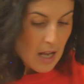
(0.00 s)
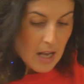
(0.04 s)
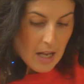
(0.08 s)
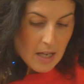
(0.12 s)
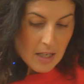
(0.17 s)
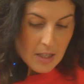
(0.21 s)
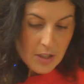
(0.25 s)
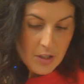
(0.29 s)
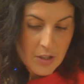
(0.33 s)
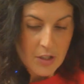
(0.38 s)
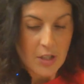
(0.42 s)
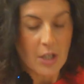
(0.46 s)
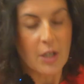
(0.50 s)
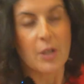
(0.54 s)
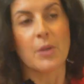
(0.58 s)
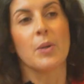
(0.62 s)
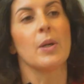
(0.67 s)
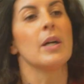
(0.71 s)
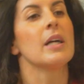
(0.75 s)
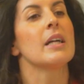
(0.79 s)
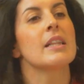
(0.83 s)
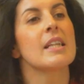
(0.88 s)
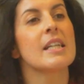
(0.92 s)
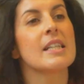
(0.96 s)
So
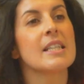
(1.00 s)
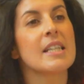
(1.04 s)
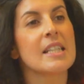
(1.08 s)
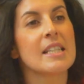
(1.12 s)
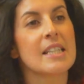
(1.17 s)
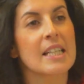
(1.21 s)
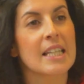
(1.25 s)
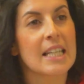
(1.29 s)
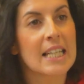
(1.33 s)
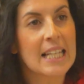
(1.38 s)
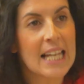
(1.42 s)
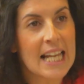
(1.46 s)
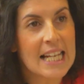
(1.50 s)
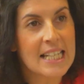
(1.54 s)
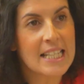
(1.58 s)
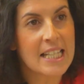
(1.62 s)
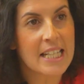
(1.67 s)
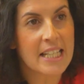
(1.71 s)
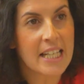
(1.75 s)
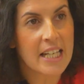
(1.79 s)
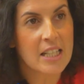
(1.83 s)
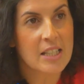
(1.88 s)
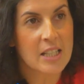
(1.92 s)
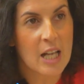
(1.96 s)
this is a classic
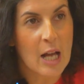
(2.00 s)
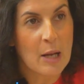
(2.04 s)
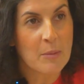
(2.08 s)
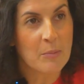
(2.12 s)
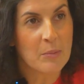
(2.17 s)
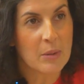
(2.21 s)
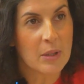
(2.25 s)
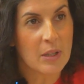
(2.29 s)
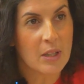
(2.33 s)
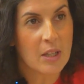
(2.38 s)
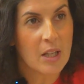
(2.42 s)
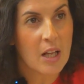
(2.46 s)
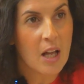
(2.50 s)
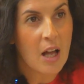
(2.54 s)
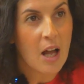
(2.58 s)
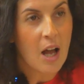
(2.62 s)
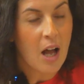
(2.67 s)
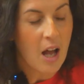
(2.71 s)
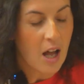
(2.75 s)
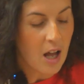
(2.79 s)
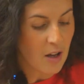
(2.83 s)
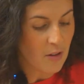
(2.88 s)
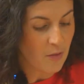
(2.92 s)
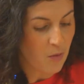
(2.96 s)
example
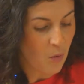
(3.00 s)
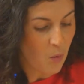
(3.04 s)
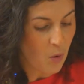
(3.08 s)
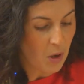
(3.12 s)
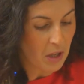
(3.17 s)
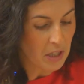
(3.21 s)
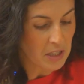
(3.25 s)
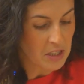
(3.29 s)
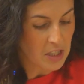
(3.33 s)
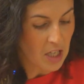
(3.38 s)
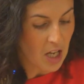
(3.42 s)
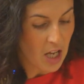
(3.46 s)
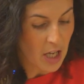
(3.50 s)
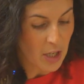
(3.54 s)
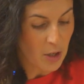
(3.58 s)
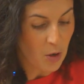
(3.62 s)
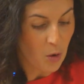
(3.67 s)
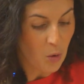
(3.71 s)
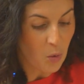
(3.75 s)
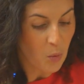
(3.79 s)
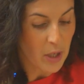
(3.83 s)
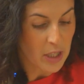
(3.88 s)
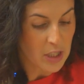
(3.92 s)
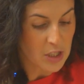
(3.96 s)
of what I
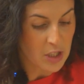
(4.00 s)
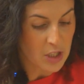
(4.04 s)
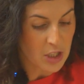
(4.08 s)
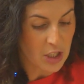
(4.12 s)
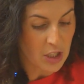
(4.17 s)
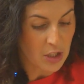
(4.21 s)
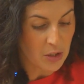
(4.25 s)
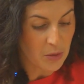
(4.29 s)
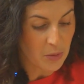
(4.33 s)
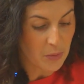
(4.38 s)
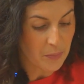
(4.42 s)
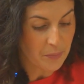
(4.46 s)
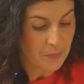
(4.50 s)
always do.